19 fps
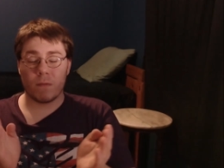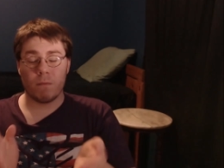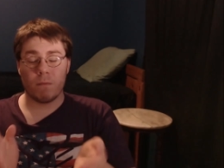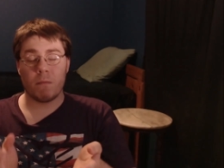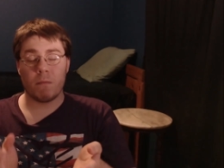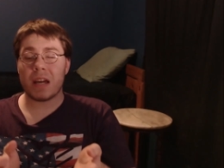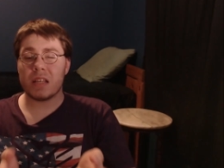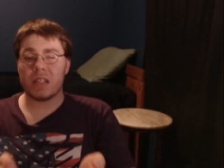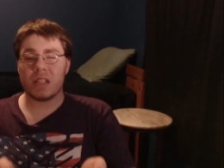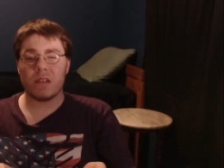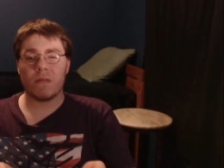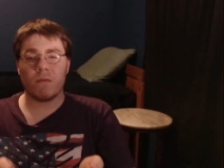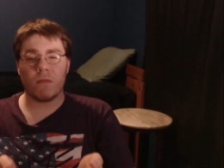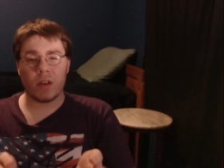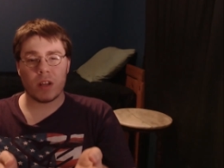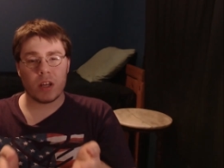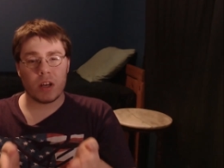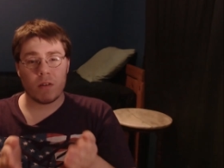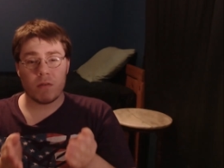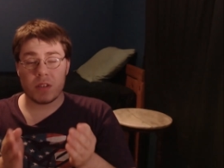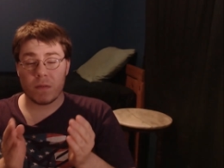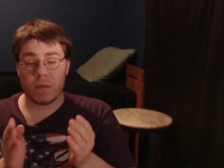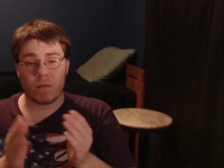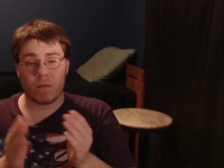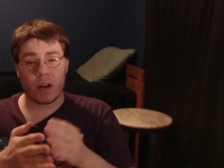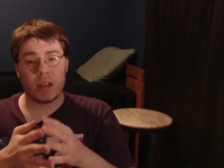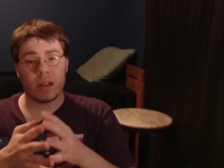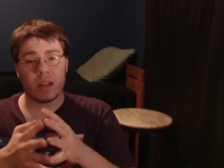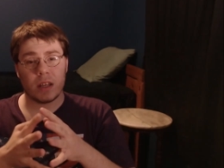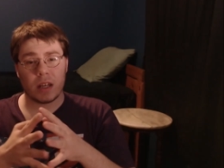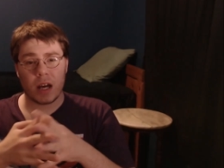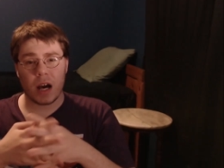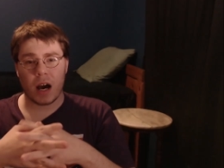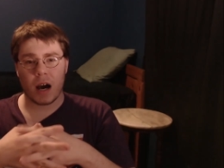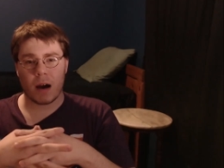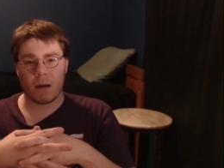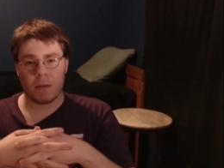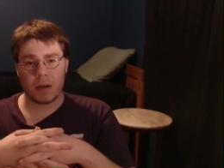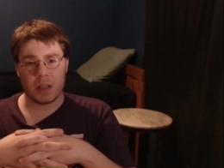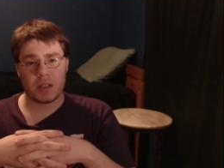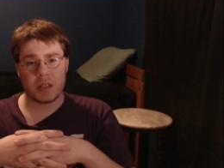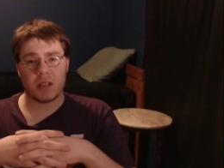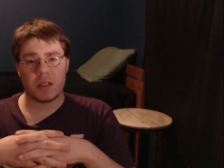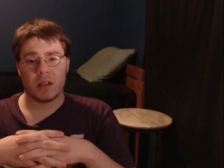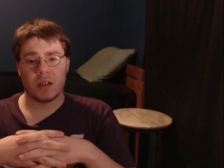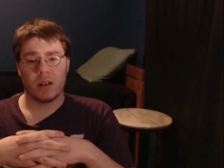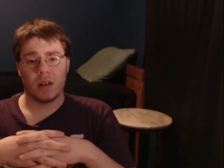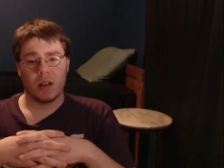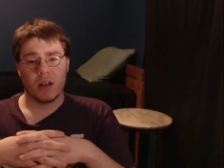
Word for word: amazing videos and friendly comments.